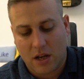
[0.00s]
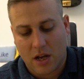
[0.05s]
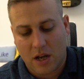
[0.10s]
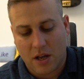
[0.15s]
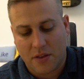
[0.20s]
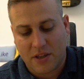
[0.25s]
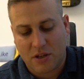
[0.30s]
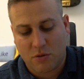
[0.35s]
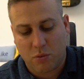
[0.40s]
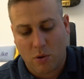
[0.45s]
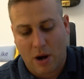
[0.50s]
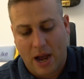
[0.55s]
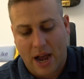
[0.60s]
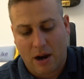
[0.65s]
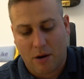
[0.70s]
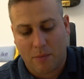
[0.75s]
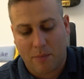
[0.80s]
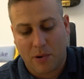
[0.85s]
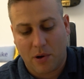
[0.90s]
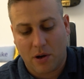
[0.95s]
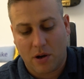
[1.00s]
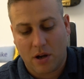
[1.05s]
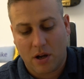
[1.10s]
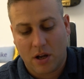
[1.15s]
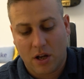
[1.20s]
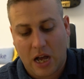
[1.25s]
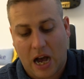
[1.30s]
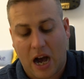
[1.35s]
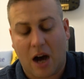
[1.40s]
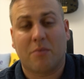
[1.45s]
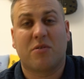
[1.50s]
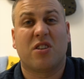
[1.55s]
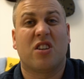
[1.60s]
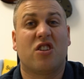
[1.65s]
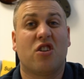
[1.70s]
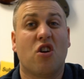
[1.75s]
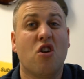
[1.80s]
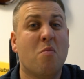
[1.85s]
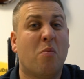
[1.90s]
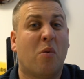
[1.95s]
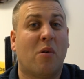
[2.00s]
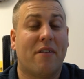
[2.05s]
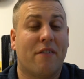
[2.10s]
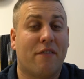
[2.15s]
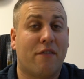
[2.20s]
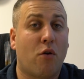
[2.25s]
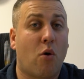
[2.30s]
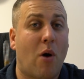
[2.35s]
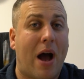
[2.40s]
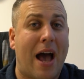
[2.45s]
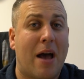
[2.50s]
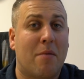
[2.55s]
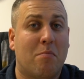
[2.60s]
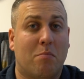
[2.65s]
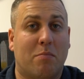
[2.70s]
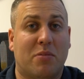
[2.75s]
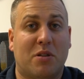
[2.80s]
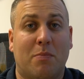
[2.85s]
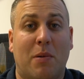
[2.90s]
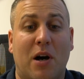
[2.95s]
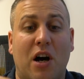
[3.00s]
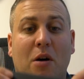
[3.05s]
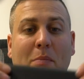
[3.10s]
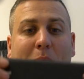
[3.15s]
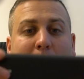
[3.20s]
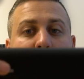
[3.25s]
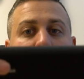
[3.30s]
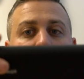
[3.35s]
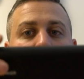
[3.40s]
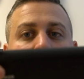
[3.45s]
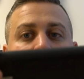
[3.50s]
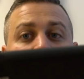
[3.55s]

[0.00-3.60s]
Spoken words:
This will output up to 2.4 amps per port.